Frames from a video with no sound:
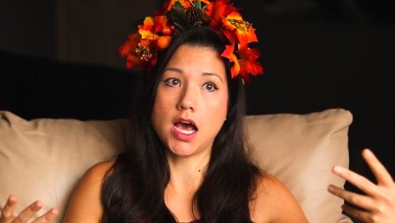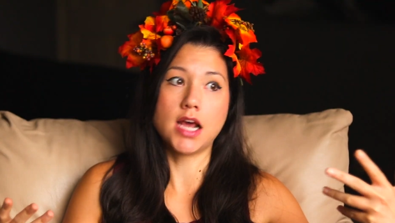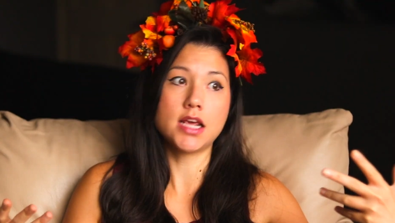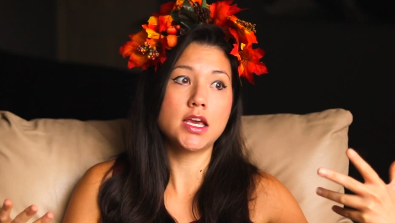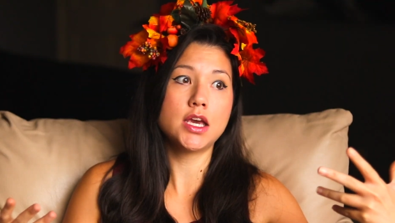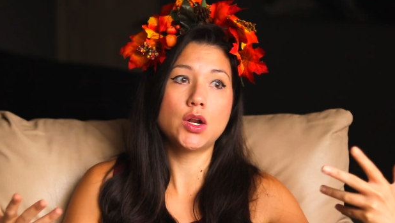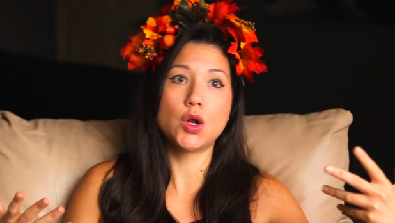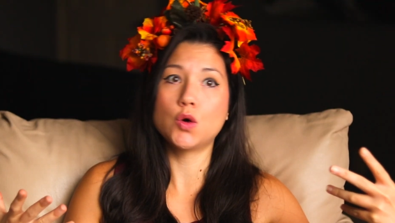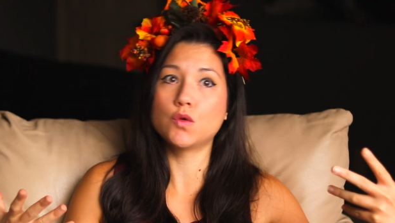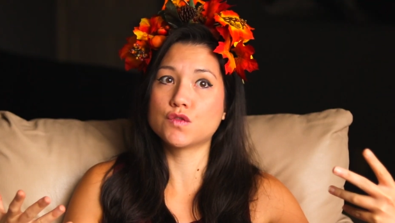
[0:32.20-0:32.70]
I
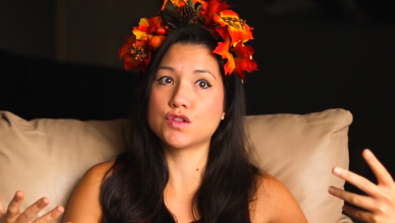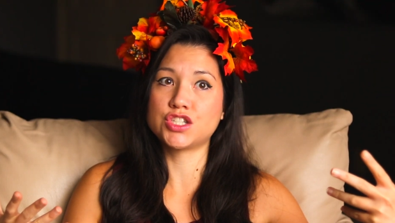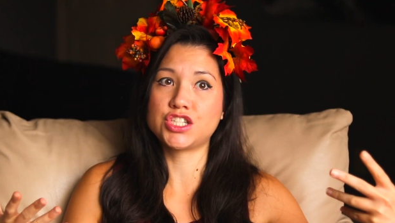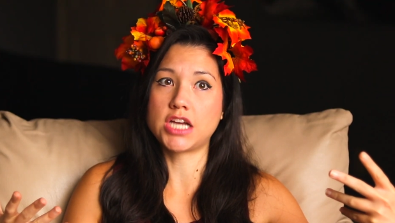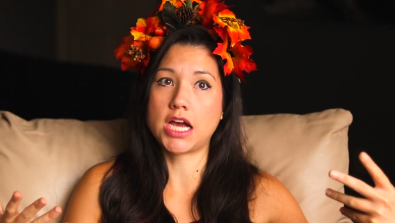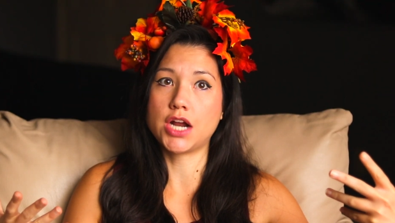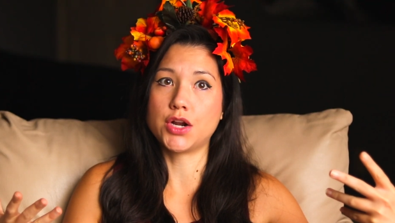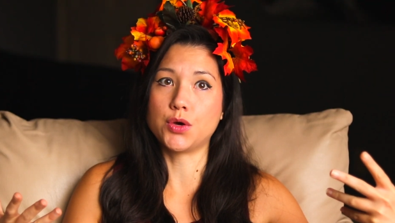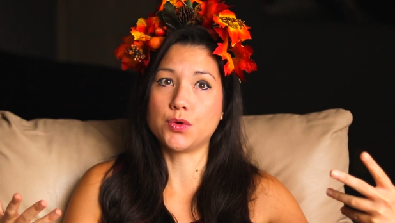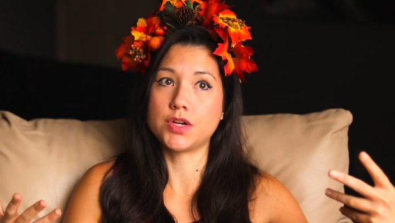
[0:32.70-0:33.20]
get
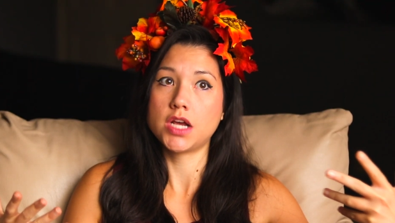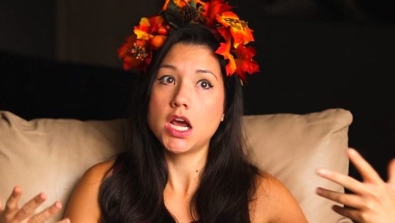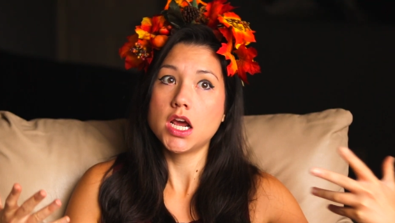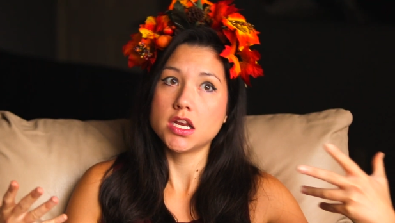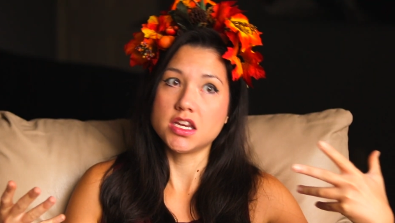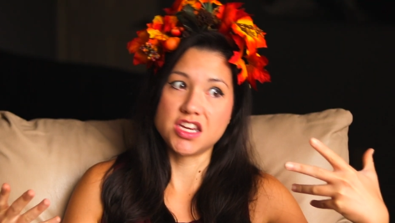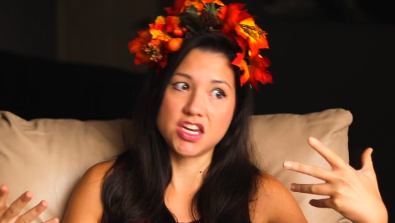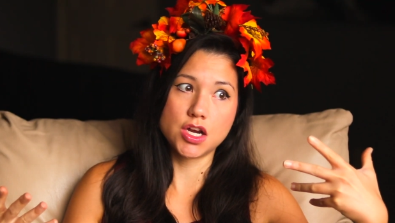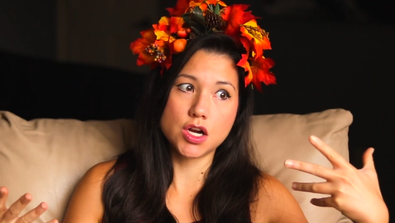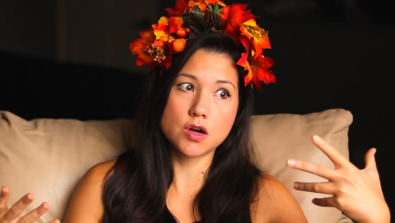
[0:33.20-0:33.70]
overshadowed
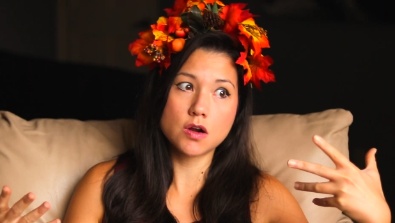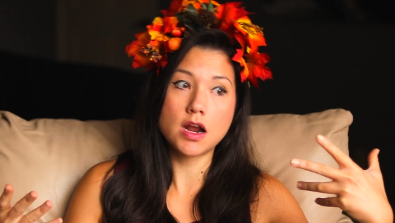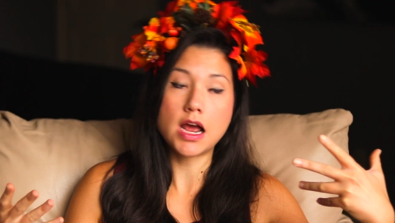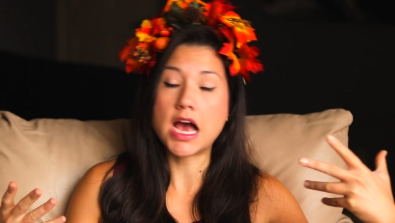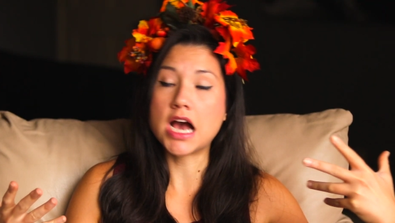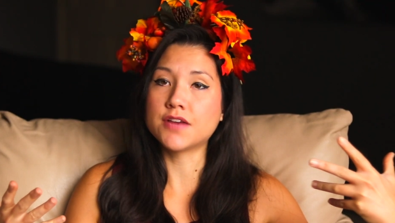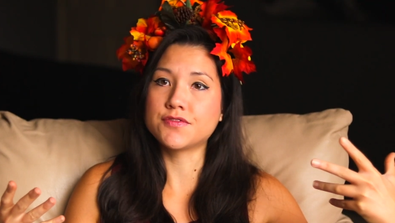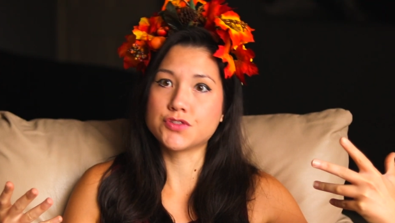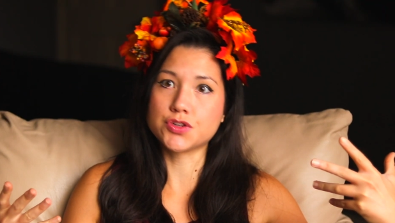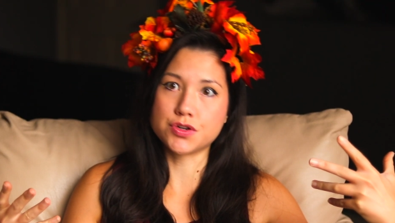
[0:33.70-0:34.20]
year
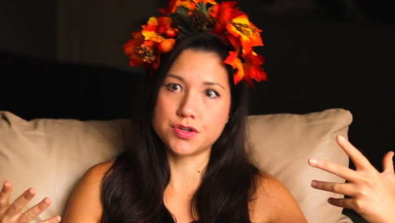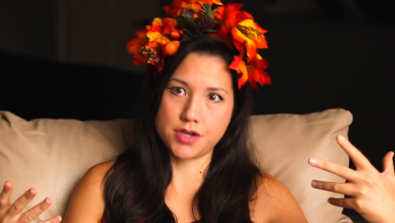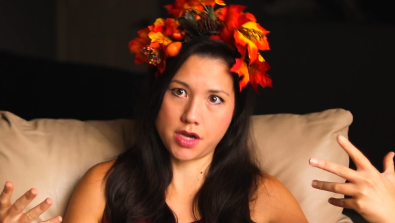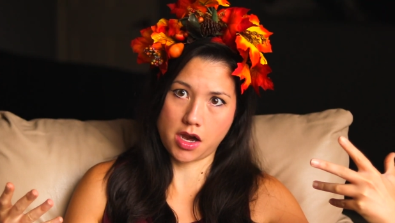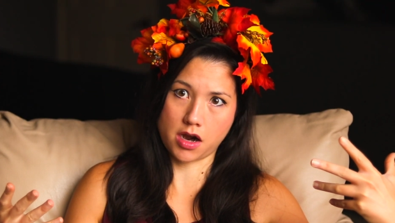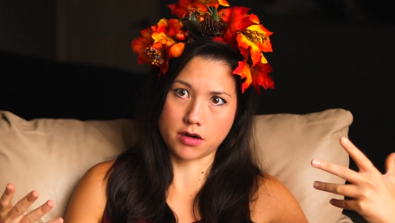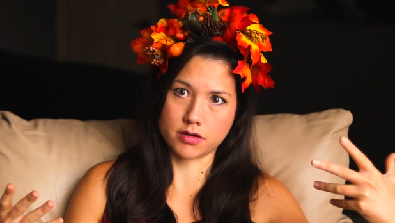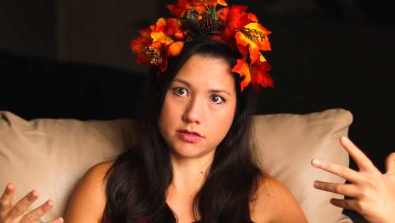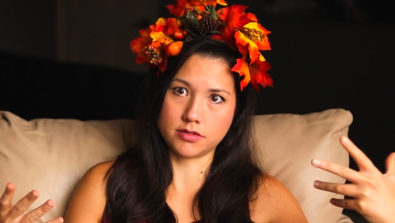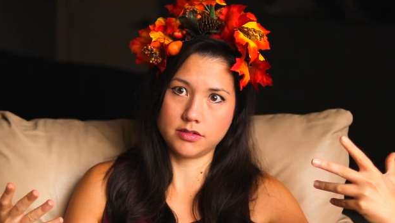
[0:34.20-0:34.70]
after
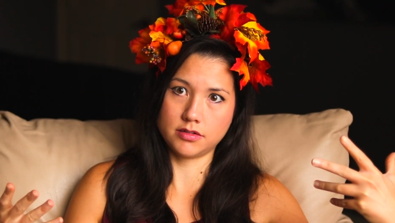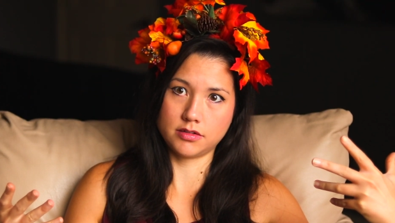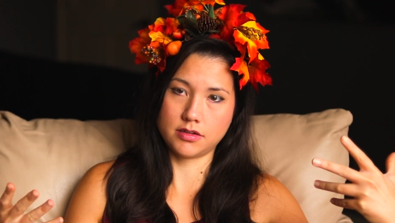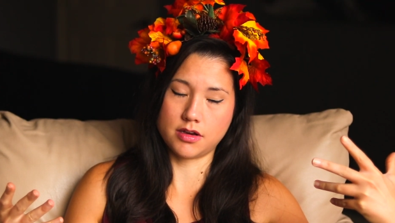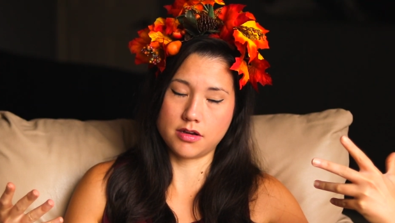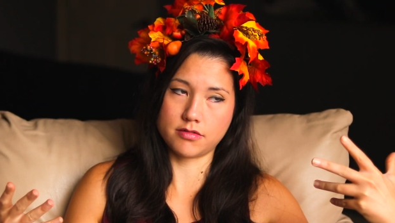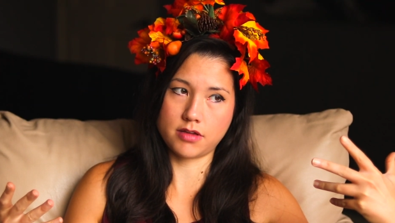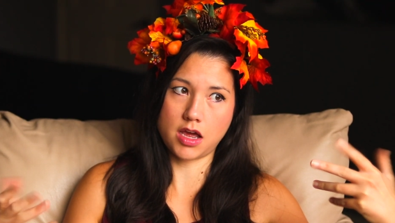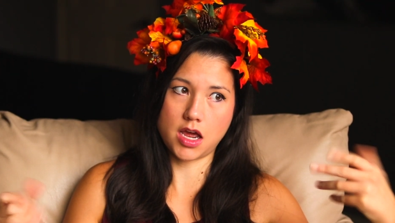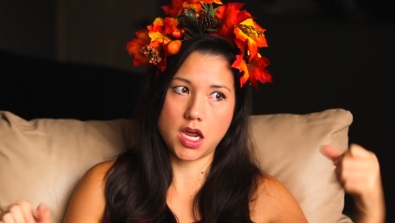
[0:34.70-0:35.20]
year,
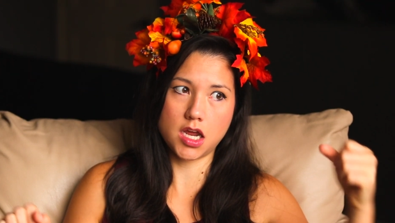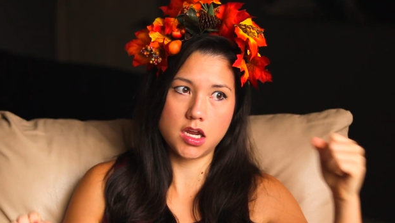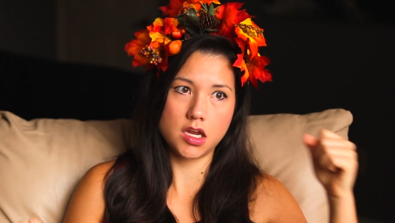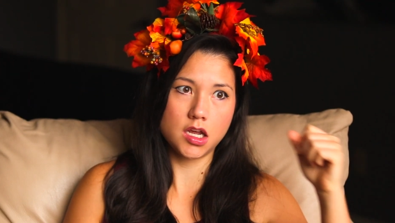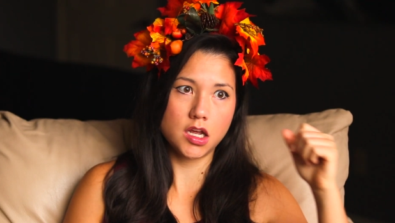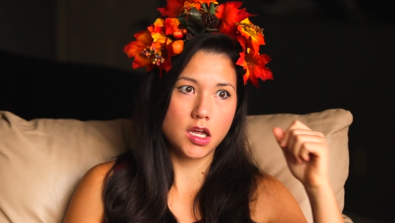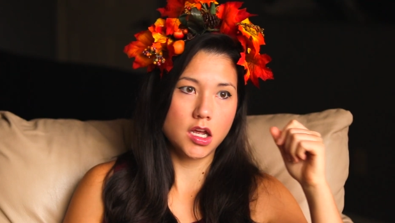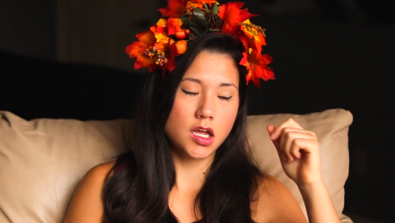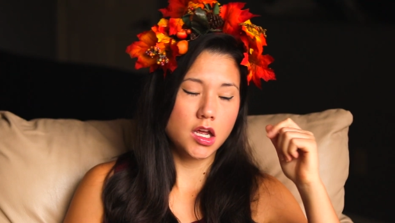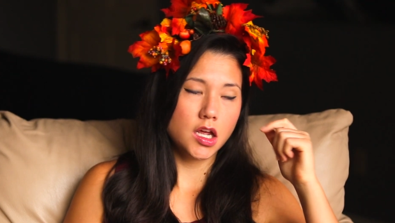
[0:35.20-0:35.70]
okay?